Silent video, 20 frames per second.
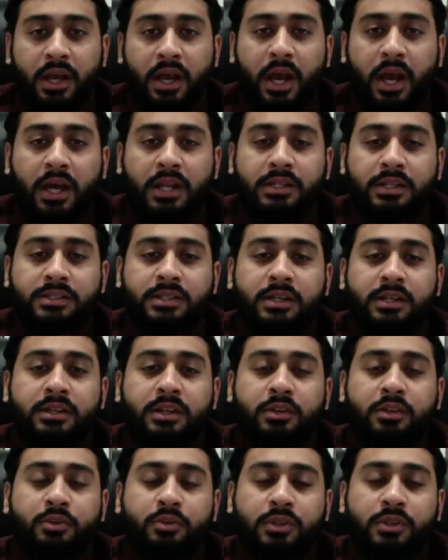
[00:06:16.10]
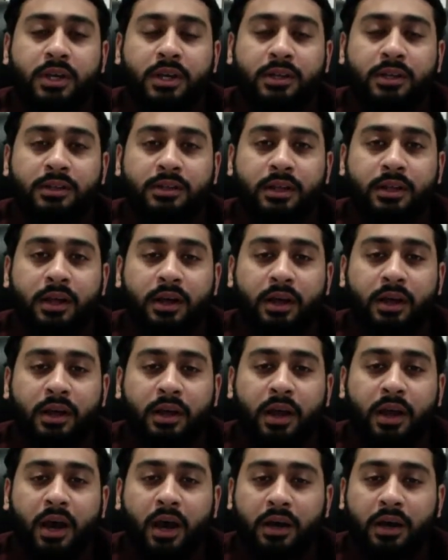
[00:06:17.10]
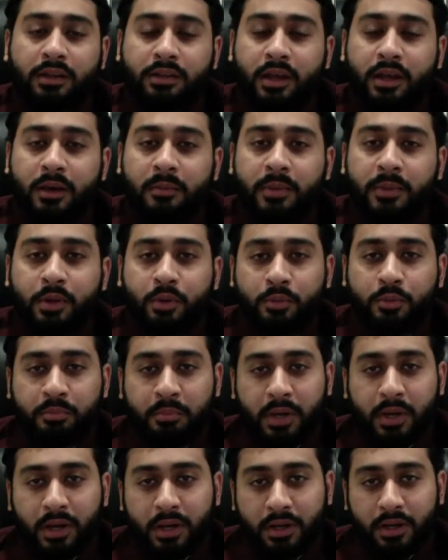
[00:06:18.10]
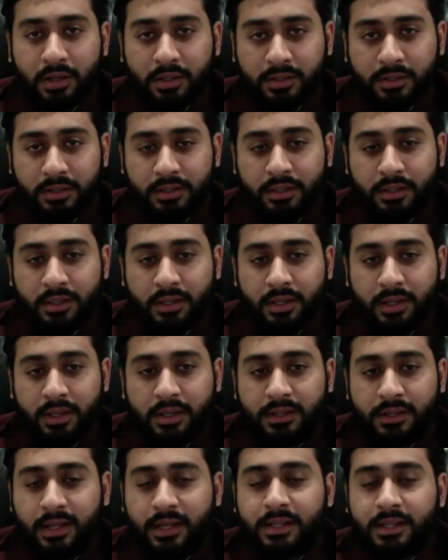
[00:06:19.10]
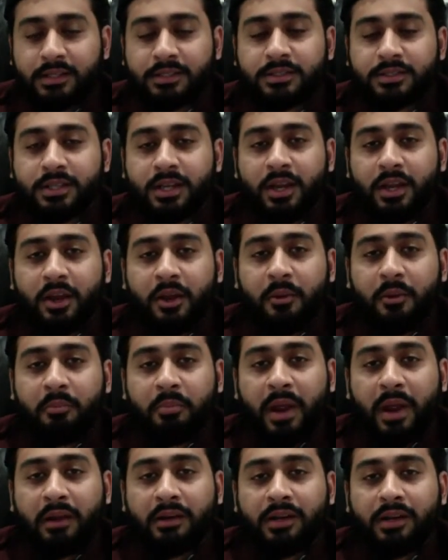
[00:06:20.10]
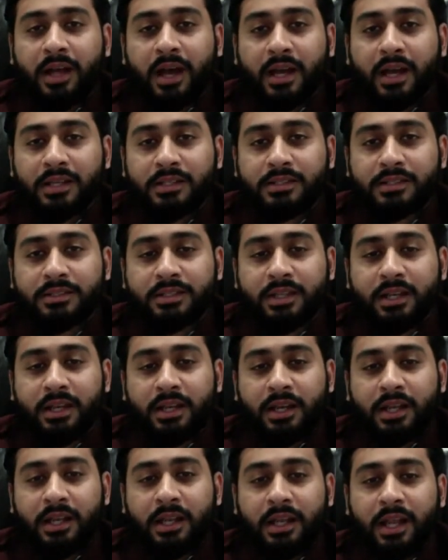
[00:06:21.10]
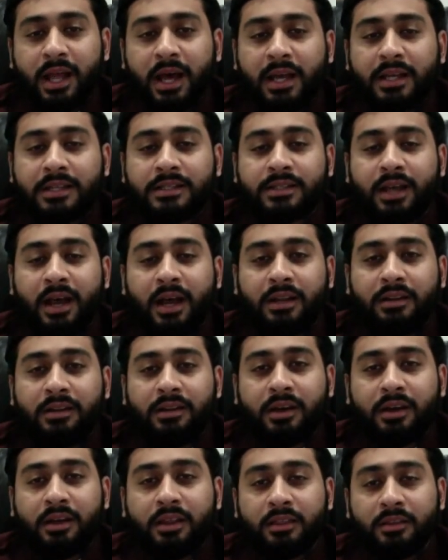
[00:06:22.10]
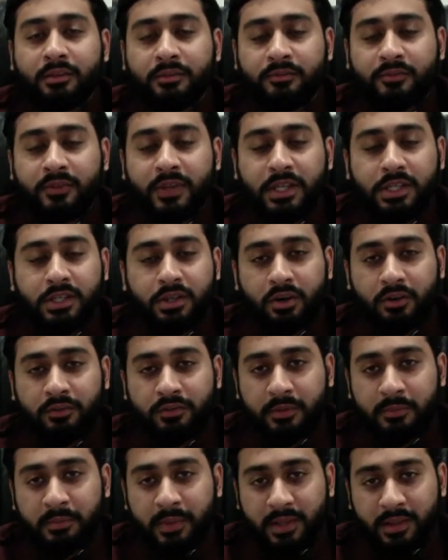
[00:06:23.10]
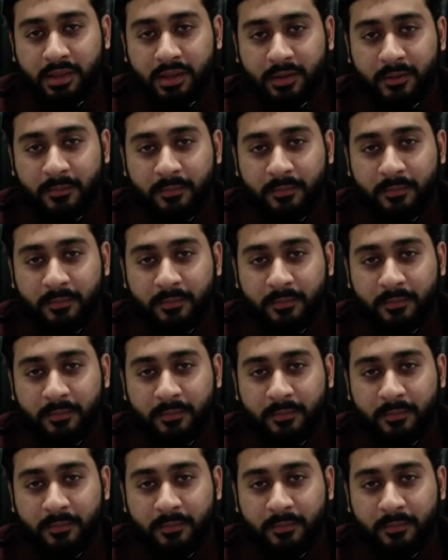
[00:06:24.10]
Al-Jannatu tahta aqdam al-ummahat. That is, paradise lies under the feet of the mother.